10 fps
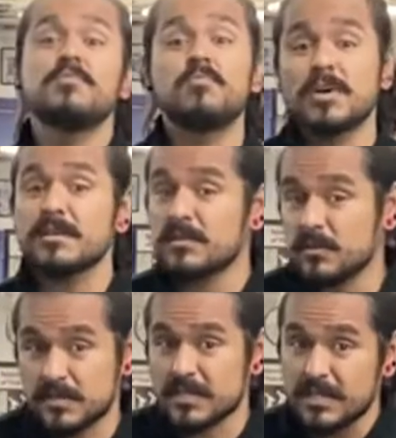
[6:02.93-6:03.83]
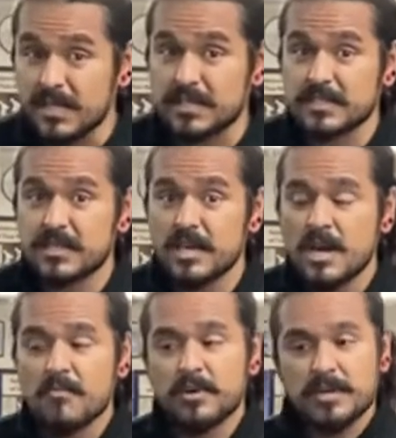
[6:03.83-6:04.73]
one of those things,
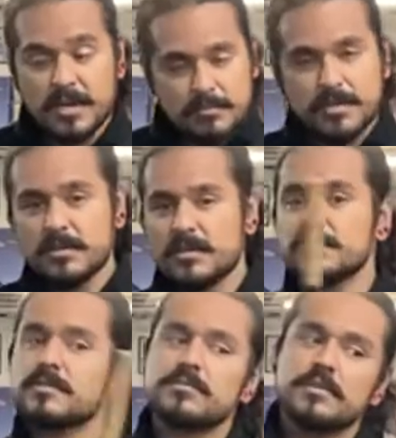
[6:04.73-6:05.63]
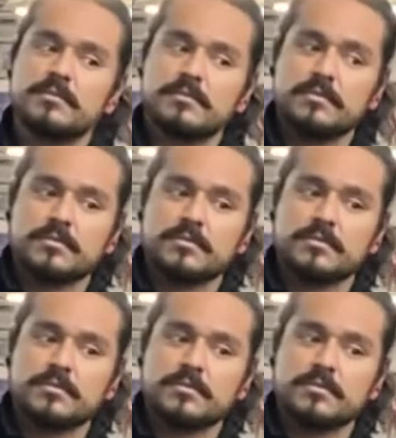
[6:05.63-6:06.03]
but I'm going to concentrate